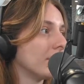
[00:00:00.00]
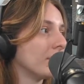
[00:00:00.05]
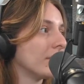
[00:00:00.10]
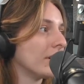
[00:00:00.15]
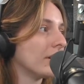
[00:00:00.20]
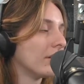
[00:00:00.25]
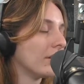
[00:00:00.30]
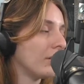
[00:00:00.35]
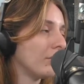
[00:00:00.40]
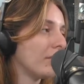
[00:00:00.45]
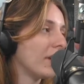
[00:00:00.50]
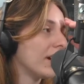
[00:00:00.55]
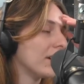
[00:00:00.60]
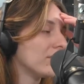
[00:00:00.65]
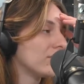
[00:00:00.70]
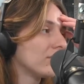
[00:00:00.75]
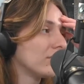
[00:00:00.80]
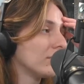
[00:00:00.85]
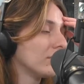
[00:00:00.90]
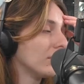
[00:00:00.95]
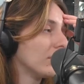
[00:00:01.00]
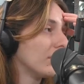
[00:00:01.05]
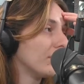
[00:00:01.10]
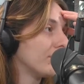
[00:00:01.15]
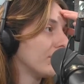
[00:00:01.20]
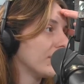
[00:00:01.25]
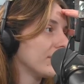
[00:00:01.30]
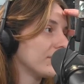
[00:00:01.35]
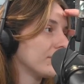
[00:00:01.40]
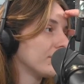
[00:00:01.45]
are obliged to
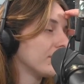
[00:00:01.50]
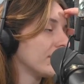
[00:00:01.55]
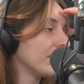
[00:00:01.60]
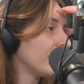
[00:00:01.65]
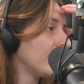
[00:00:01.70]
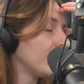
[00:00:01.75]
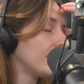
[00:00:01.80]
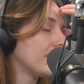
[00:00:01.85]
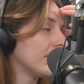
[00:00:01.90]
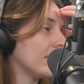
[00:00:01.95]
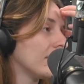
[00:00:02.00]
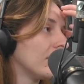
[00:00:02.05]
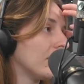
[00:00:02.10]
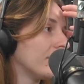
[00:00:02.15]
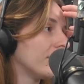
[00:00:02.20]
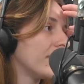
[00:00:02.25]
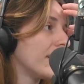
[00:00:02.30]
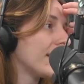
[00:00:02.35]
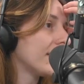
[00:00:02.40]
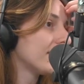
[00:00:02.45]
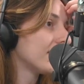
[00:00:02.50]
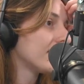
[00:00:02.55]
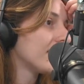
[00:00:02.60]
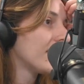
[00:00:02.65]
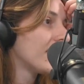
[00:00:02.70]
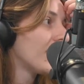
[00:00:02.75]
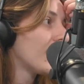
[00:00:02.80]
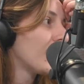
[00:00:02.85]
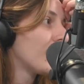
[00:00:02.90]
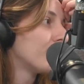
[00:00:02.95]
participate and all of that,
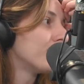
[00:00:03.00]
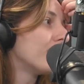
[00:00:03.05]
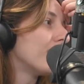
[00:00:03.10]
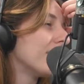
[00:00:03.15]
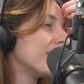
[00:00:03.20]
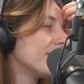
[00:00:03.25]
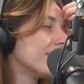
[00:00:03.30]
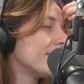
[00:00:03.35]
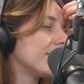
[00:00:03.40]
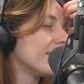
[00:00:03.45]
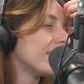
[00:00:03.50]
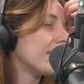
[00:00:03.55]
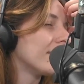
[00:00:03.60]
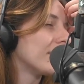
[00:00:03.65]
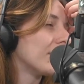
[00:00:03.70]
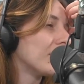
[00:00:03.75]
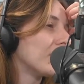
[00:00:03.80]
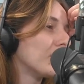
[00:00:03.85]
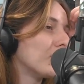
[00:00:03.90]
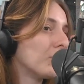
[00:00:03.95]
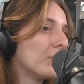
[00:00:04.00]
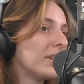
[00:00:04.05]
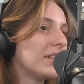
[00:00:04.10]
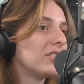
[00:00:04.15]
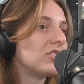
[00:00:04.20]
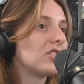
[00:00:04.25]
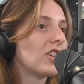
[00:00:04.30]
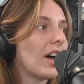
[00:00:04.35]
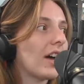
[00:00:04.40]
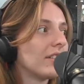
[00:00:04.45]
but we
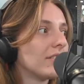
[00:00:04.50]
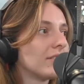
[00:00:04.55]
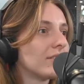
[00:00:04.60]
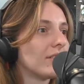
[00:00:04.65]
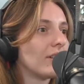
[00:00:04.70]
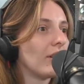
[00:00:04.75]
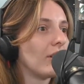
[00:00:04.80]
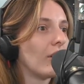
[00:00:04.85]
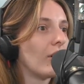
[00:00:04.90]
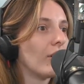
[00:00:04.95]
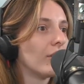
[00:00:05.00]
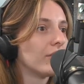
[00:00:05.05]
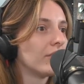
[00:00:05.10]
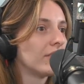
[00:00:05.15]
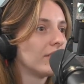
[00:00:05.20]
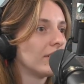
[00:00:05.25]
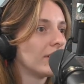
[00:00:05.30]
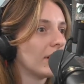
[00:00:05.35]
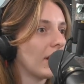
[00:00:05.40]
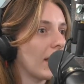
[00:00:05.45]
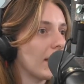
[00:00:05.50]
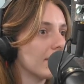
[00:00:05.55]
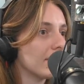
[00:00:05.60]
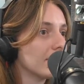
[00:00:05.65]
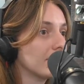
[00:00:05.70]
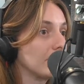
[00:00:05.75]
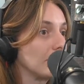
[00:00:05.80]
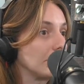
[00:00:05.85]
chat a lot in class.